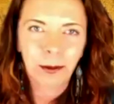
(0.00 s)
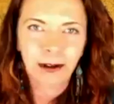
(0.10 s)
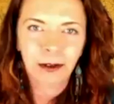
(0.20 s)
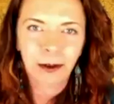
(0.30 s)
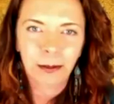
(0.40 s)
of
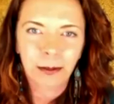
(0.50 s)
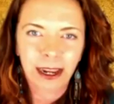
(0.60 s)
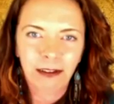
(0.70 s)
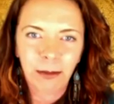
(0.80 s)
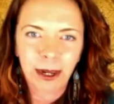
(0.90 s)
them
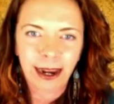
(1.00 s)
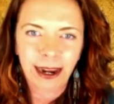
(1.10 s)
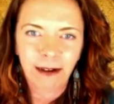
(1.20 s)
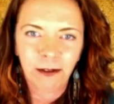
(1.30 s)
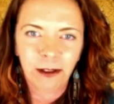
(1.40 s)
gave me a
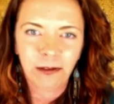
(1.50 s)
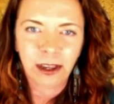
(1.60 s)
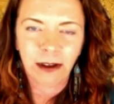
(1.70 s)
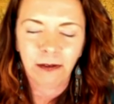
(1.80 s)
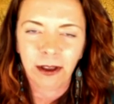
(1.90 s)
handful of
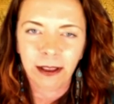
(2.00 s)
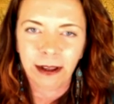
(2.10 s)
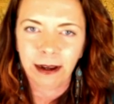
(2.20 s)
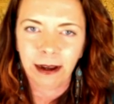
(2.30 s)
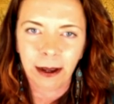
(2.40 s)
stuff on
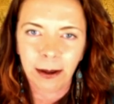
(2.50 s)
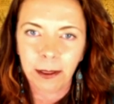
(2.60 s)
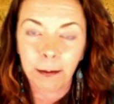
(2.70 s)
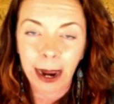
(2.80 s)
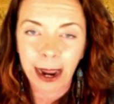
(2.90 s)
the
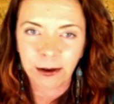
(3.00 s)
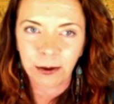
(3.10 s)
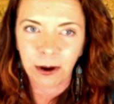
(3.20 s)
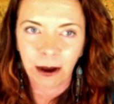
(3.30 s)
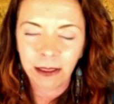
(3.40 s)

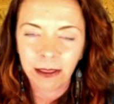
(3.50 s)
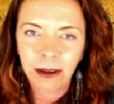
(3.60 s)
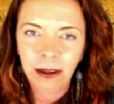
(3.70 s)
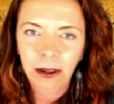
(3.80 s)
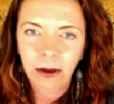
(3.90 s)
Mazarah,
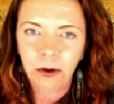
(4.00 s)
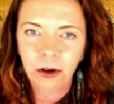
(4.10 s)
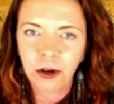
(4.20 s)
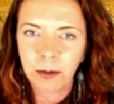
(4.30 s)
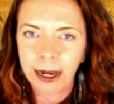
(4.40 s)

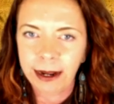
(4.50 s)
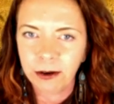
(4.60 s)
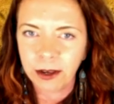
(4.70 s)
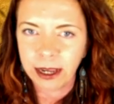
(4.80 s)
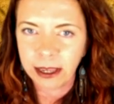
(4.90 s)
which my
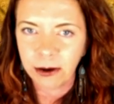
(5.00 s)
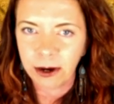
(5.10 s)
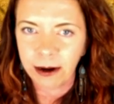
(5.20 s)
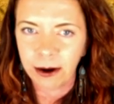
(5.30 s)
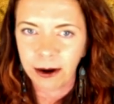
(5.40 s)
intercessor
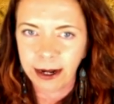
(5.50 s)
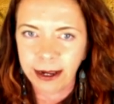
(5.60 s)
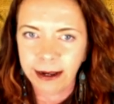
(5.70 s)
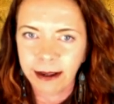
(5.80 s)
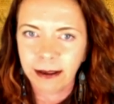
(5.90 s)
had
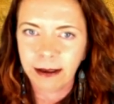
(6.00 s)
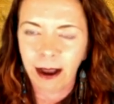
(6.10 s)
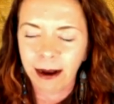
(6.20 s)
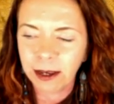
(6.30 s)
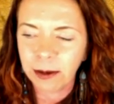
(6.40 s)
already
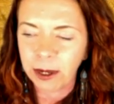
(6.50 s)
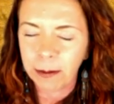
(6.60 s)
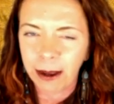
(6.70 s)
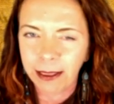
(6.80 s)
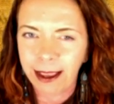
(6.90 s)
talked to me
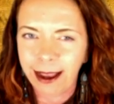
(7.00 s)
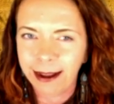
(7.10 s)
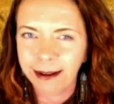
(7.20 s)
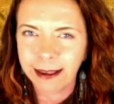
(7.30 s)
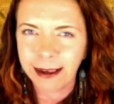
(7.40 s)
about that
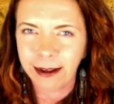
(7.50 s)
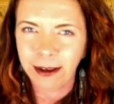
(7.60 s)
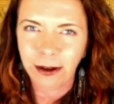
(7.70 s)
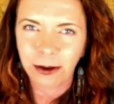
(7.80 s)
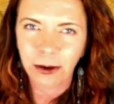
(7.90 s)
and said,
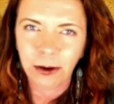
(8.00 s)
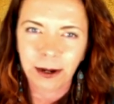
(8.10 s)
you're going to